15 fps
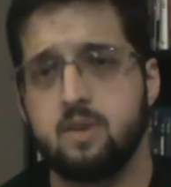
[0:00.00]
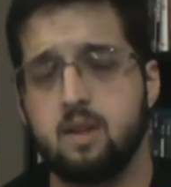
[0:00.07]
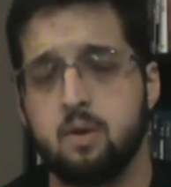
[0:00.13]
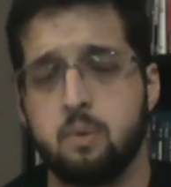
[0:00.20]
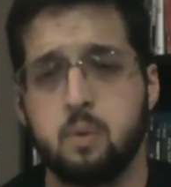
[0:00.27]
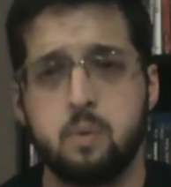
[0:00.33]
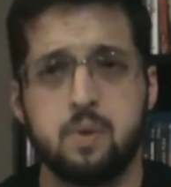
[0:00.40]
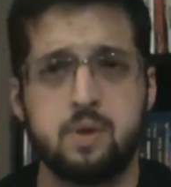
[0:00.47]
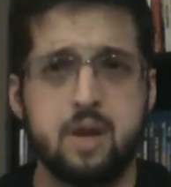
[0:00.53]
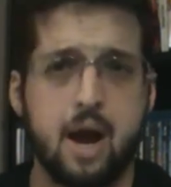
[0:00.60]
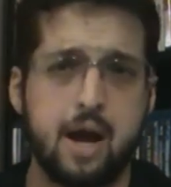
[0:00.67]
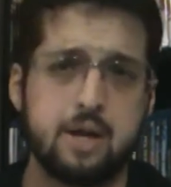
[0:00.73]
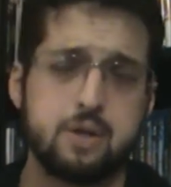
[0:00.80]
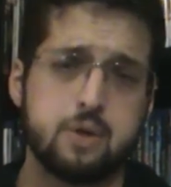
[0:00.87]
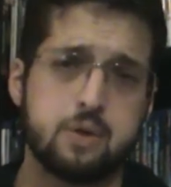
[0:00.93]
through the
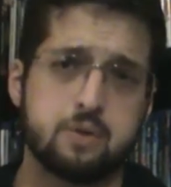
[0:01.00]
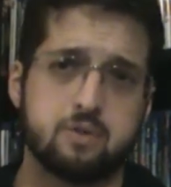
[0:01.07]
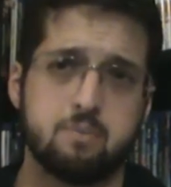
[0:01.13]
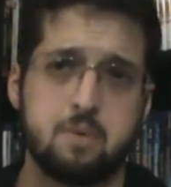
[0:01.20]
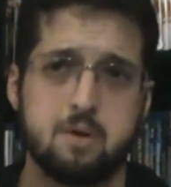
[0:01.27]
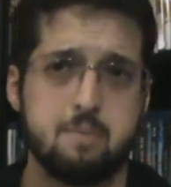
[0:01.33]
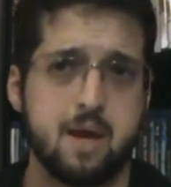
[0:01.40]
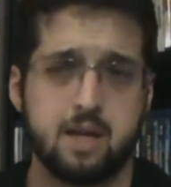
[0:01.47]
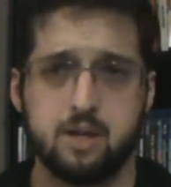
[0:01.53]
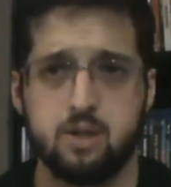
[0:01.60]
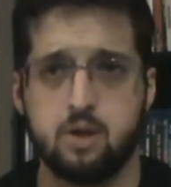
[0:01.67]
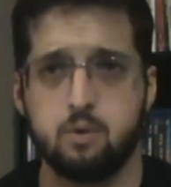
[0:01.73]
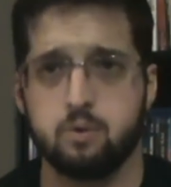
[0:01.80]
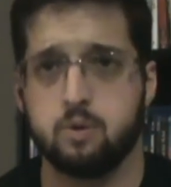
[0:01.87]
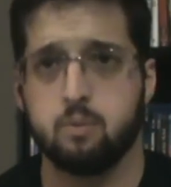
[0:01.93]
9 years of me making
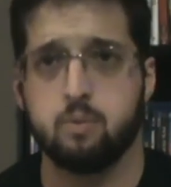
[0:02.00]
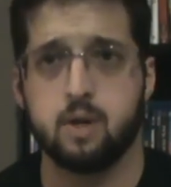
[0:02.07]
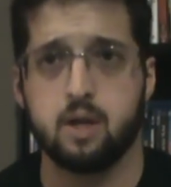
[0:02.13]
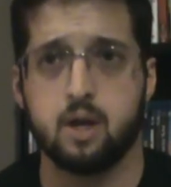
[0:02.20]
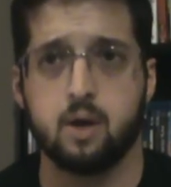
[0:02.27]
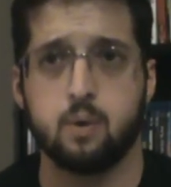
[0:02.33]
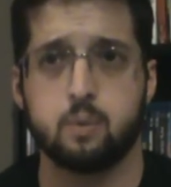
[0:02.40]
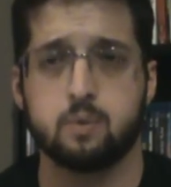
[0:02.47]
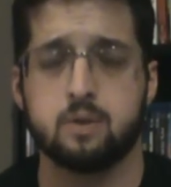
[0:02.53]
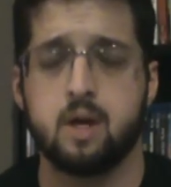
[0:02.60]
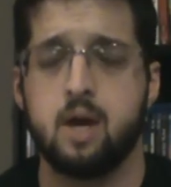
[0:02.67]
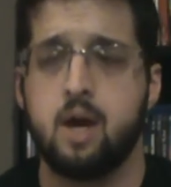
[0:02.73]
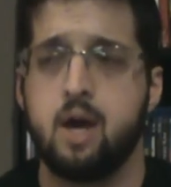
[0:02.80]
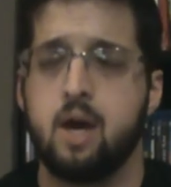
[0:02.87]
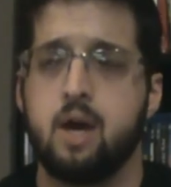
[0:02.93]
YouTube videos.
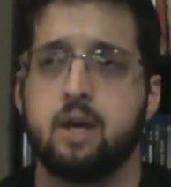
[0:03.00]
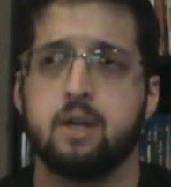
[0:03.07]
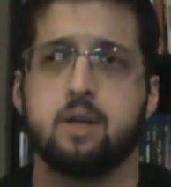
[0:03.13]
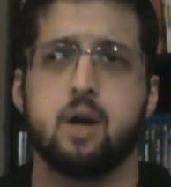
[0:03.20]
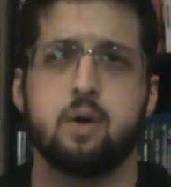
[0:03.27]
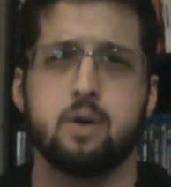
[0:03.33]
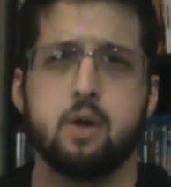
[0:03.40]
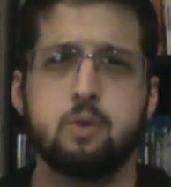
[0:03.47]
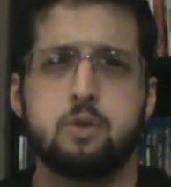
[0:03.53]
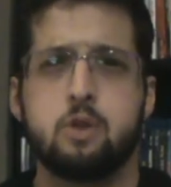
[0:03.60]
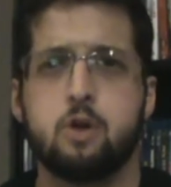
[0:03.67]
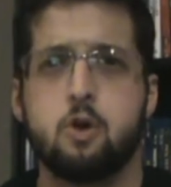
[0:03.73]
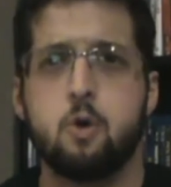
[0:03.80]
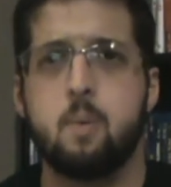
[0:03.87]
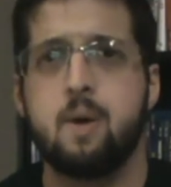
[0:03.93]
You know,
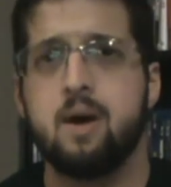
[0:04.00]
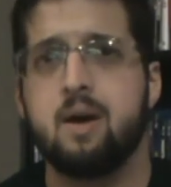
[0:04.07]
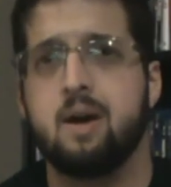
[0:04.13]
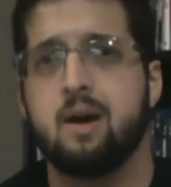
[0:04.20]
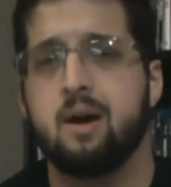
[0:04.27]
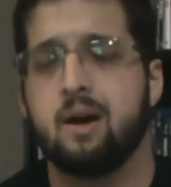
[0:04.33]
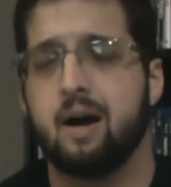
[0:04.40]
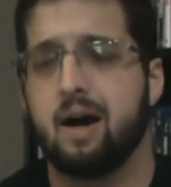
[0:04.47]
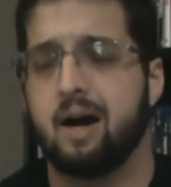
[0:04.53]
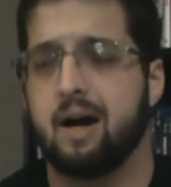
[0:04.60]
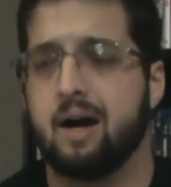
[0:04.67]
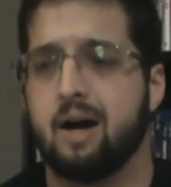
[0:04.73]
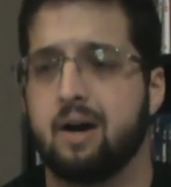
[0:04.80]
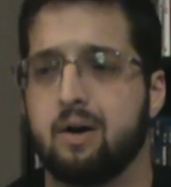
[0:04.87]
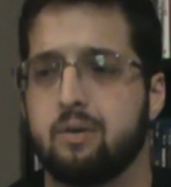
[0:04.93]
YouTube,
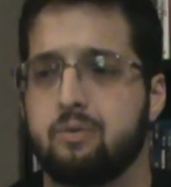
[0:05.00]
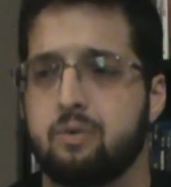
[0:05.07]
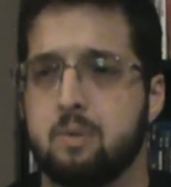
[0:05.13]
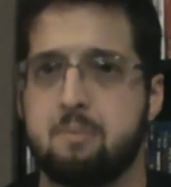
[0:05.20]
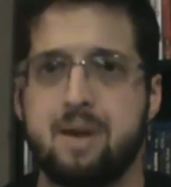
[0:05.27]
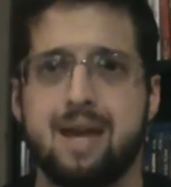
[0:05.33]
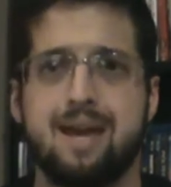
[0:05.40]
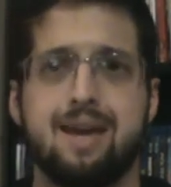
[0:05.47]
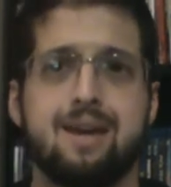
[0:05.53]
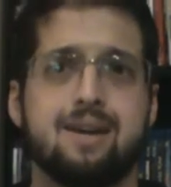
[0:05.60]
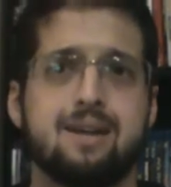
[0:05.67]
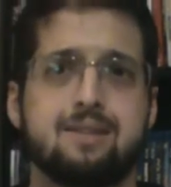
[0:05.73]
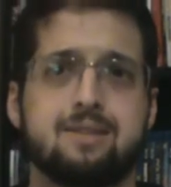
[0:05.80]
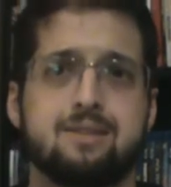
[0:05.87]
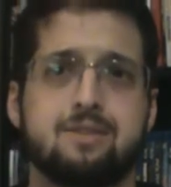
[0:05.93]
for me,
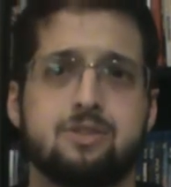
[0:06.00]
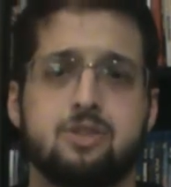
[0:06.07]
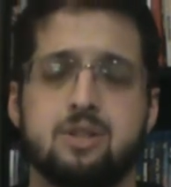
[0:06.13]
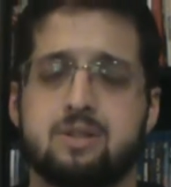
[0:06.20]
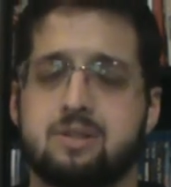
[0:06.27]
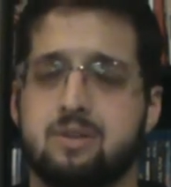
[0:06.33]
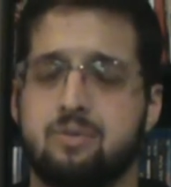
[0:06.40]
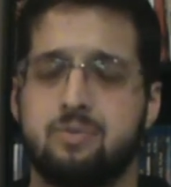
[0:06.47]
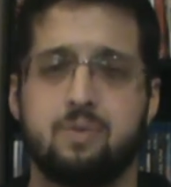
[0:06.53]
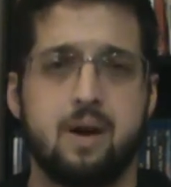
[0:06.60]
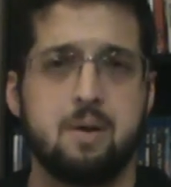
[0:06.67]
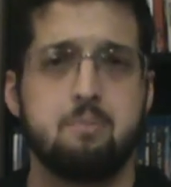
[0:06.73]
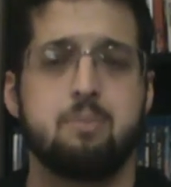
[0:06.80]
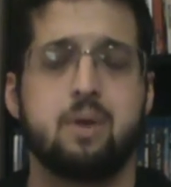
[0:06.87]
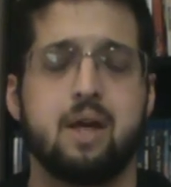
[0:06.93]
it's just a
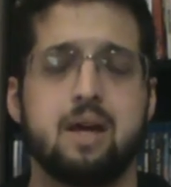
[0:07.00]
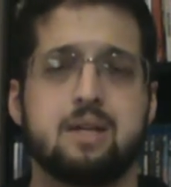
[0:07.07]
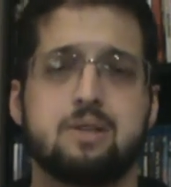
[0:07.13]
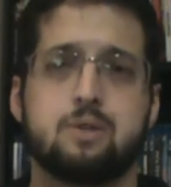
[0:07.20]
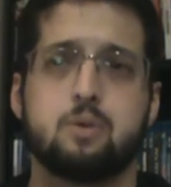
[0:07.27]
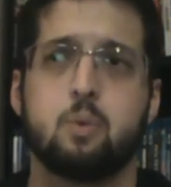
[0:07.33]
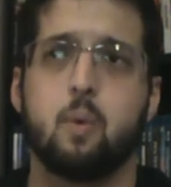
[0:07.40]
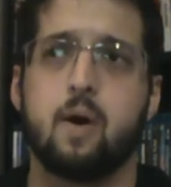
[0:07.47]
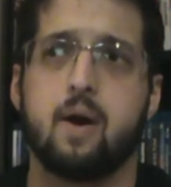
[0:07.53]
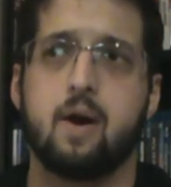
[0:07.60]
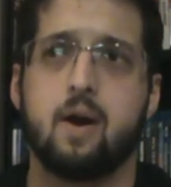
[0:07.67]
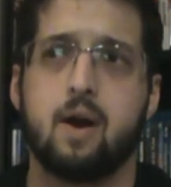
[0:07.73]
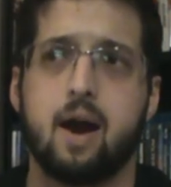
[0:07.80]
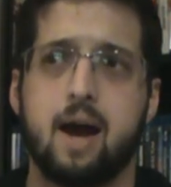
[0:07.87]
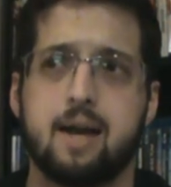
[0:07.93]
fun place
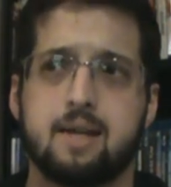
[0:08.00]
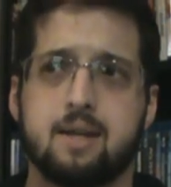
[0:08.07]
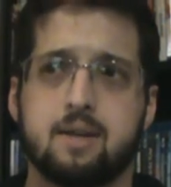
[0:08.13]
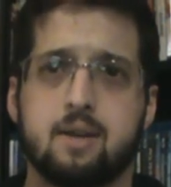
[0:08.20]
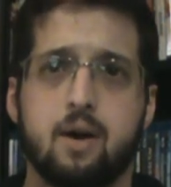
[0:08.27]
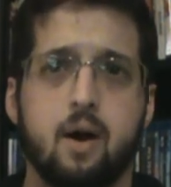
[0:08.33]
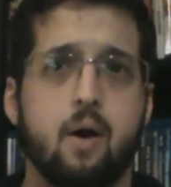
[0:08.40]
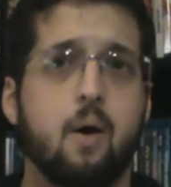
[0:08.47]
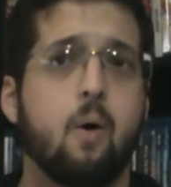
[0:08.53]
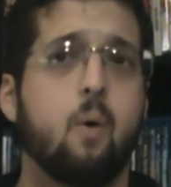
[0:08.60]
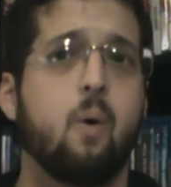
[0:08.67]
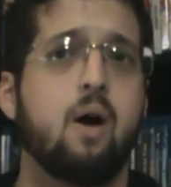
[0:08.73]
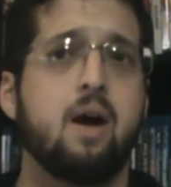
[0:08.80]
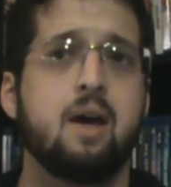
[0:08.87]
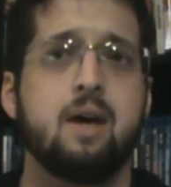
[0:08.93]
where I can
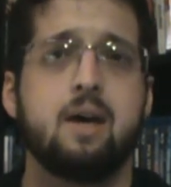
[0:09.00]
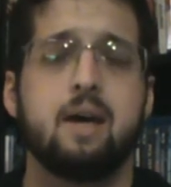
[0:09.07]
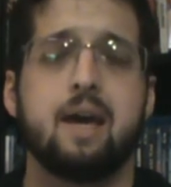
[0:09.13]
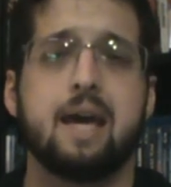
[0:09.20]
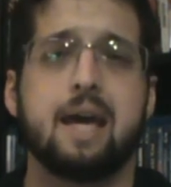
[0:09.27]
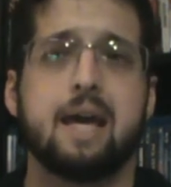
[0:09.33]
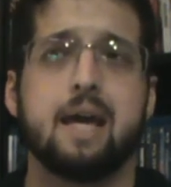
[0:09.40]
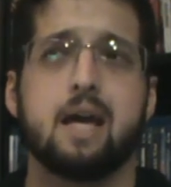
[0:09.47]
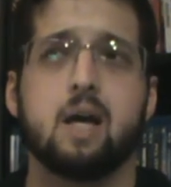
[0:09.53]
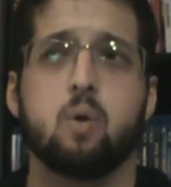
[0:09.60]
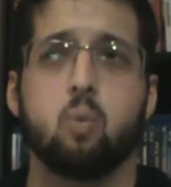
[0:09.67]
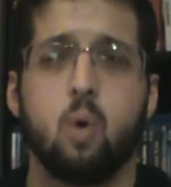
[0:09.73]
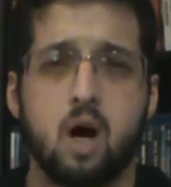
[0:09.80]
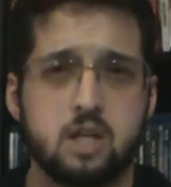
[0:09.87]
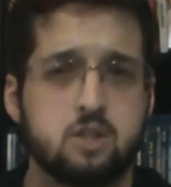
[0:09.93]
go
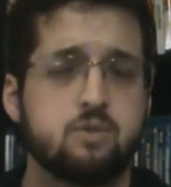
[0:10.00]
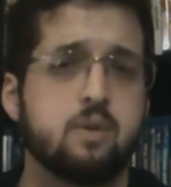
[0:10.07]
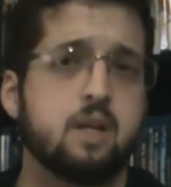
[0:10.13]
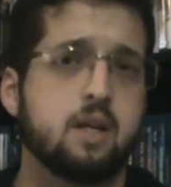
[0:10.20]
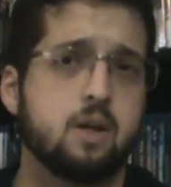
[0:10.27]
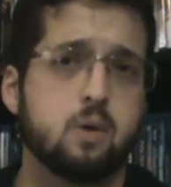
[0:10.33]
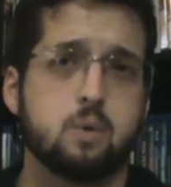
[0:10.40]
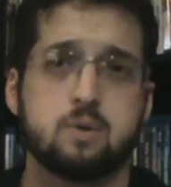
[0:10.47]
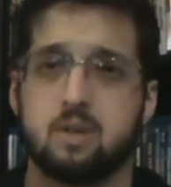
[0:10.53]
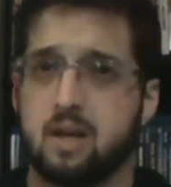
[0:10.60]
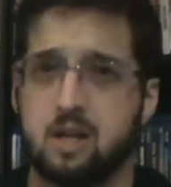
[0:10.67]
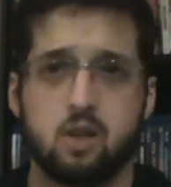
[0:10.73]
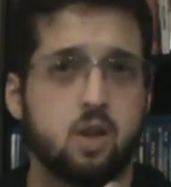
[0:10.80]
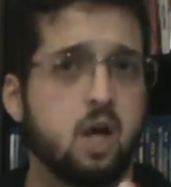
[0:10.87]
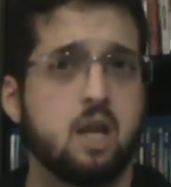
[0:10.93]
and watch videos
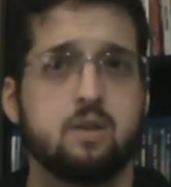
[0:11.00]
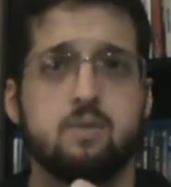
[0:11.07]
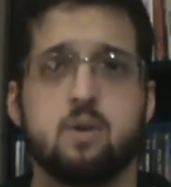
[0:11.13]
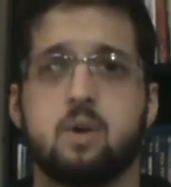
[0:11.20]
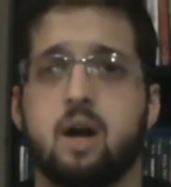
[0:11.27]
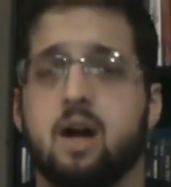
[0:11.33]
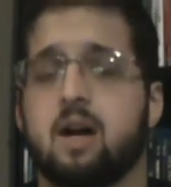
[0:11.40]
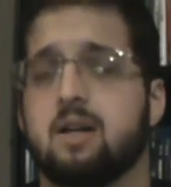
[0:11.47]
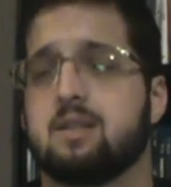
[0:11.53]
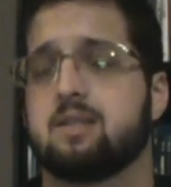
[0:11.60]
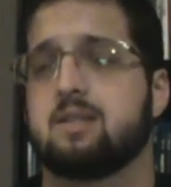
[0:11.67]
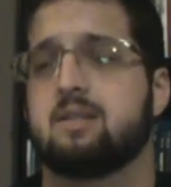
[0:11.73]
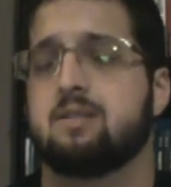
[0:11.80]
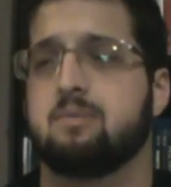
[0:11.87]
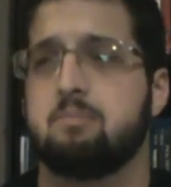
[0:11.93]
like a lot of you
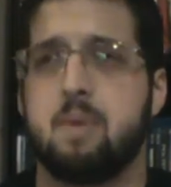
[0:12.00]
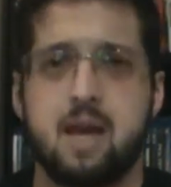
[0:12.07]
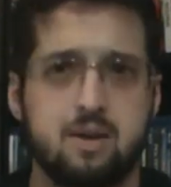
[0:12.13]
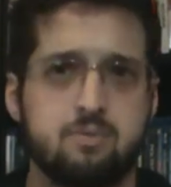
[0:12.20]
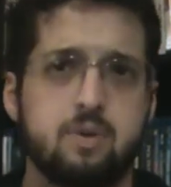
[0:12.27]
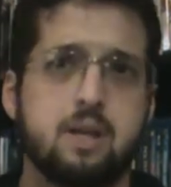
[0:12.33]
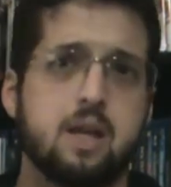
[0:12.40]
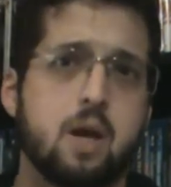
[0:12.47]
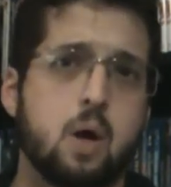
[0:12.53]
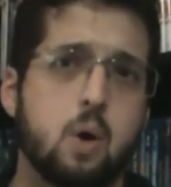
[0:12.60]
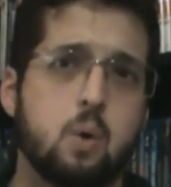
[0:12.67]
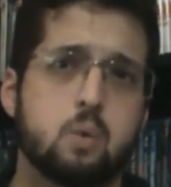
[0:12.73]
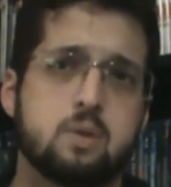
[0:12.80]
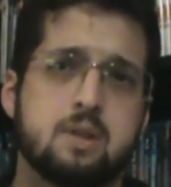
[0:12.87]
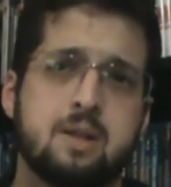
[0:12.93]
guys, make
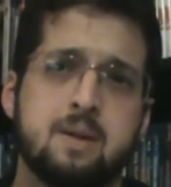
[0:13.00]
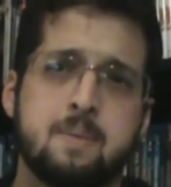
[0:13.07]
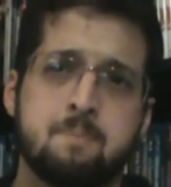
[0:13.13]
videos.